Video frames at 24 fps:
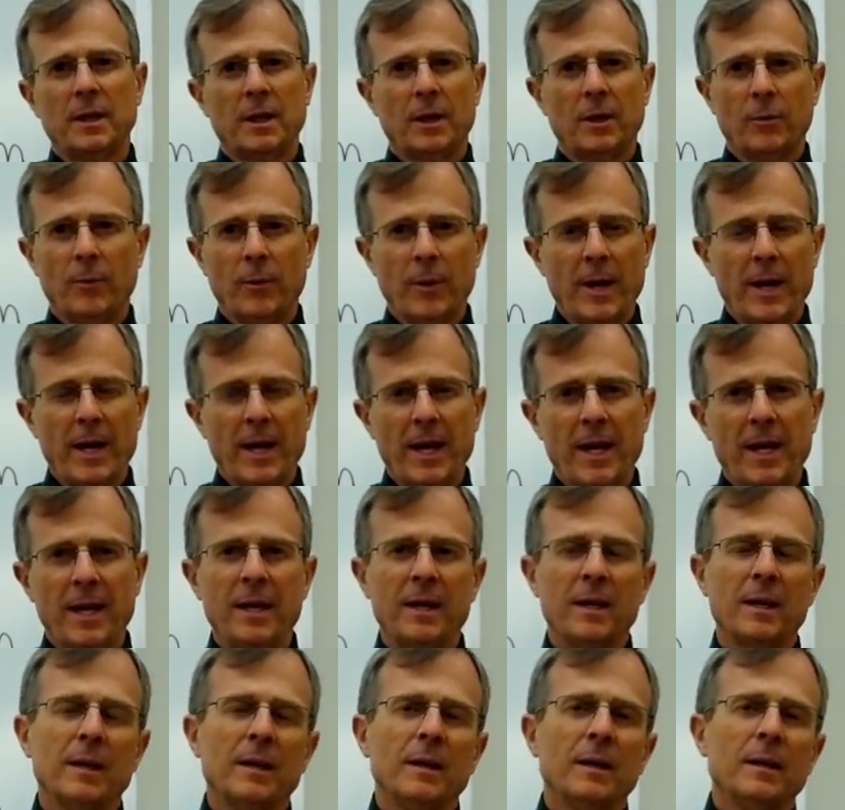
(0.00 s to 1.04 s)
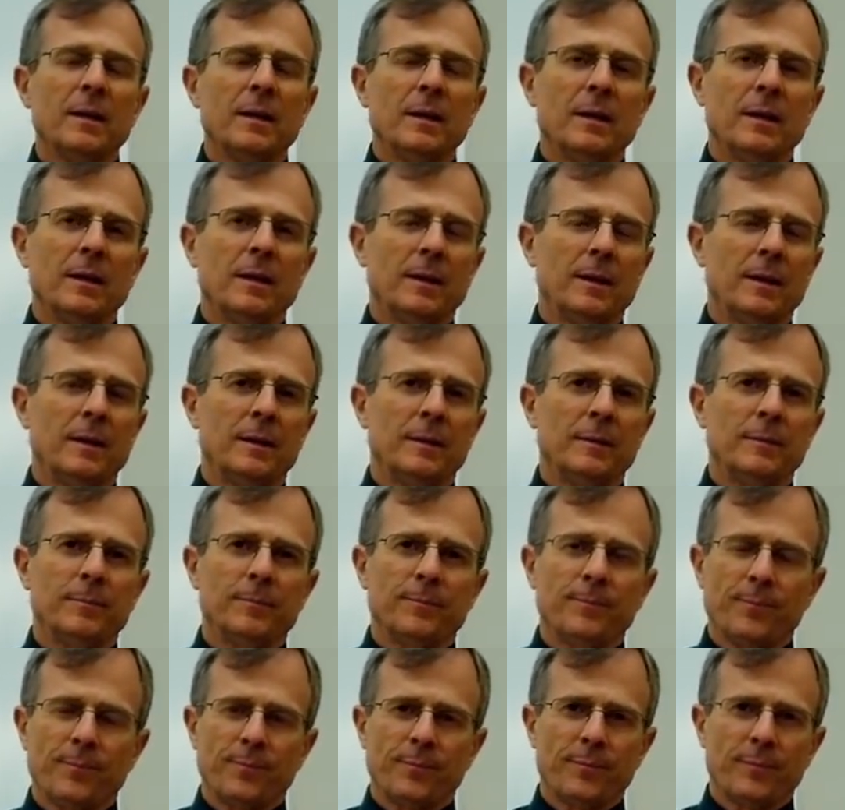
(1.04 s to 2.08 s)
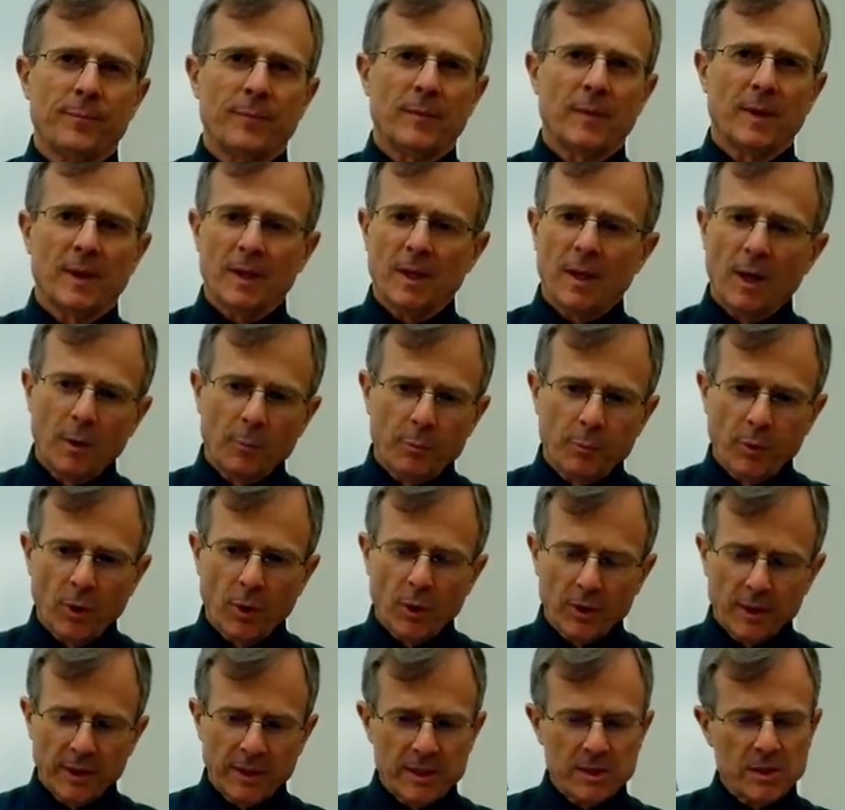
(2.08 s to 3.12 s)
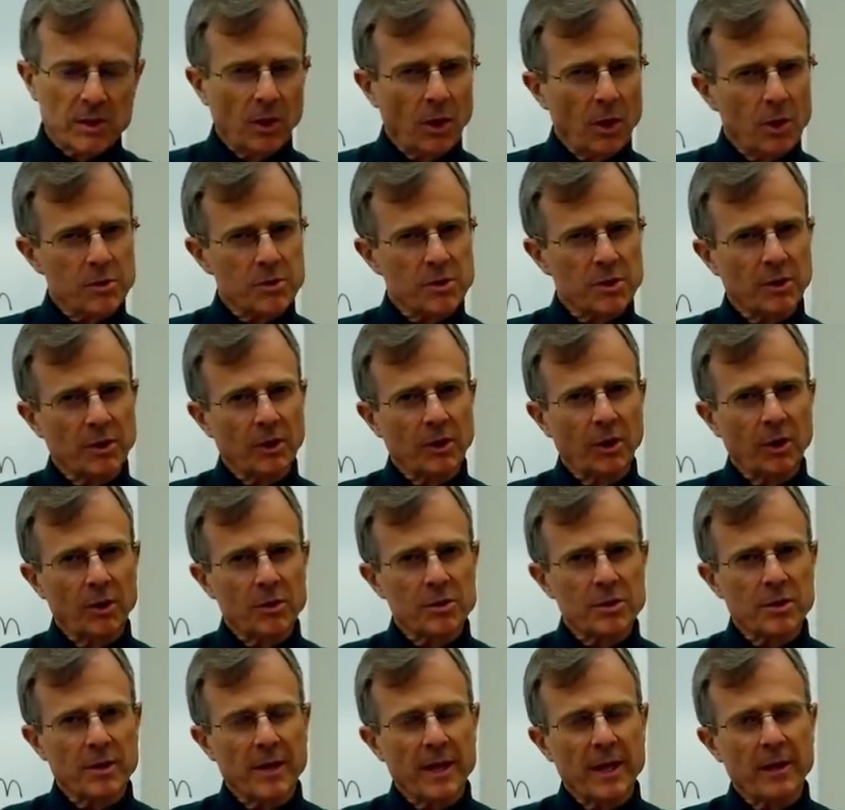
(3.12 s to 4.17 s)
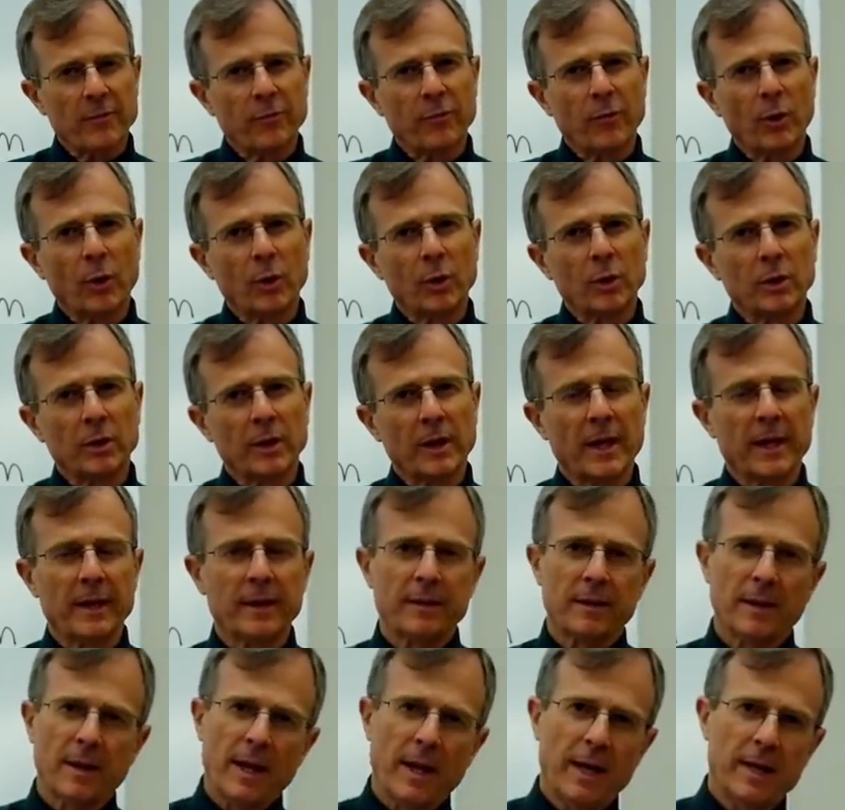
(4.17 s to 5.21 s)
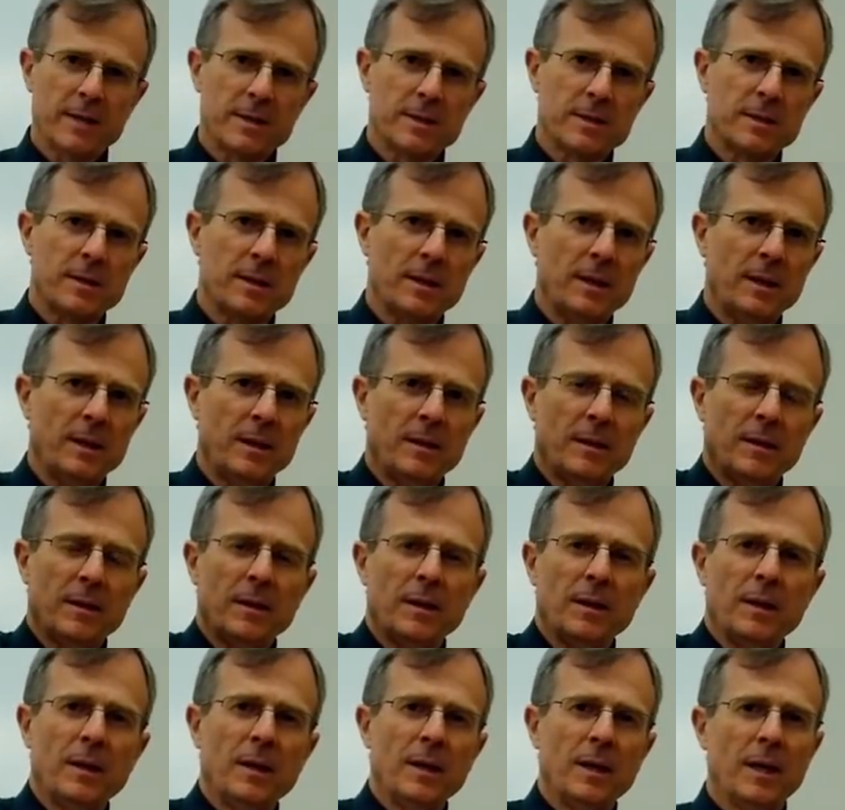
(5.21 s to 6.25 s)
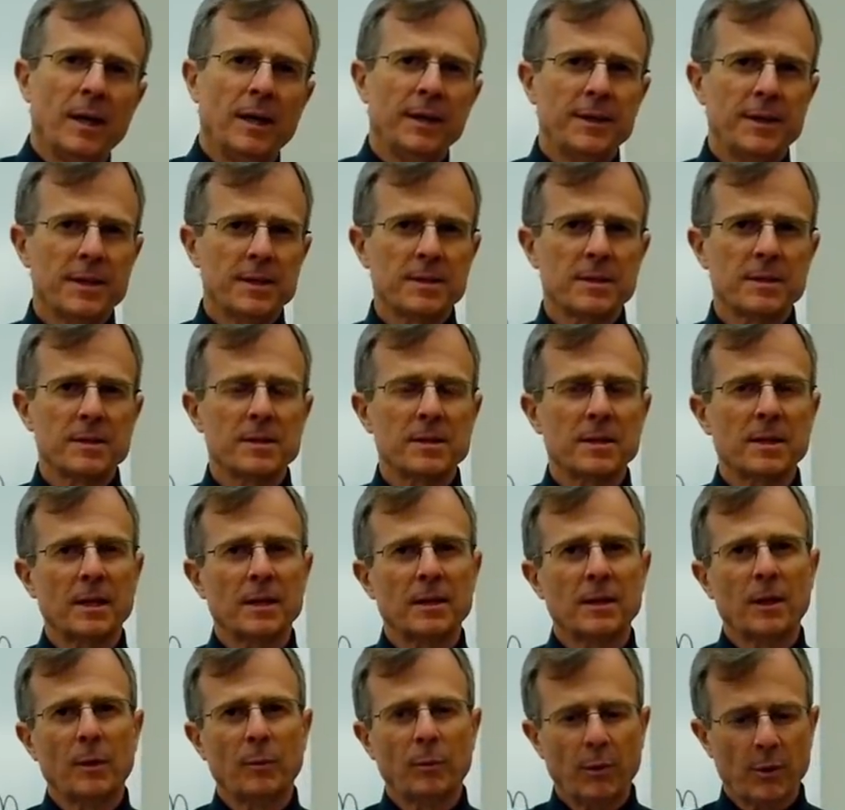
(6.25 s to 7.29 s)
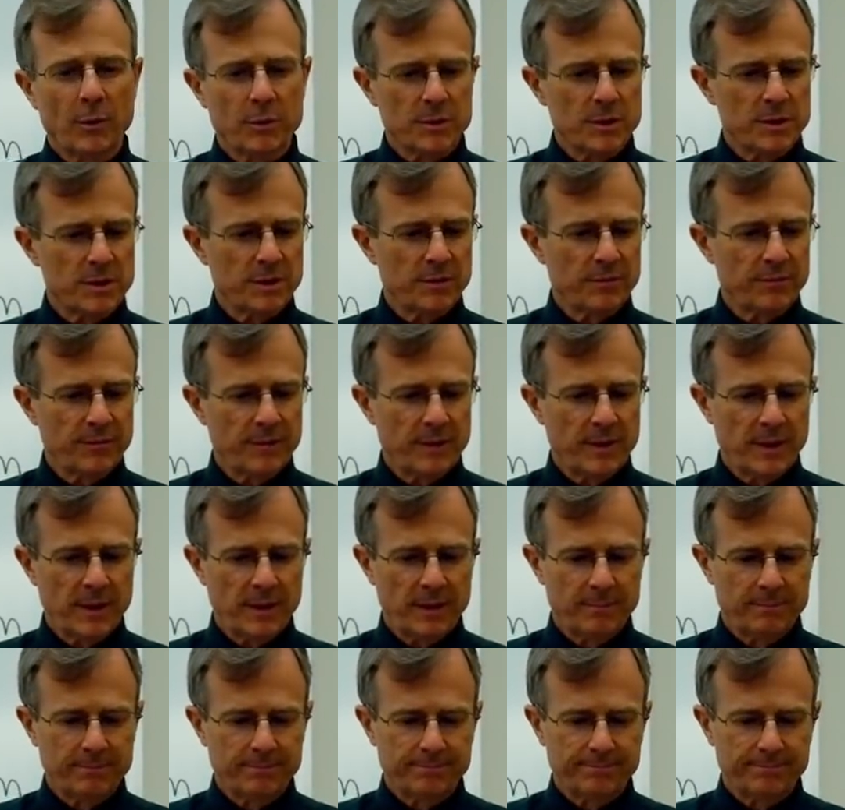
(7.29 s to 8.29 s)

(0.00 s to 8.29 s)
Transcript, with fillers: array um, gets closer and closer to that focal length as the uh, distance get, approaches infinity.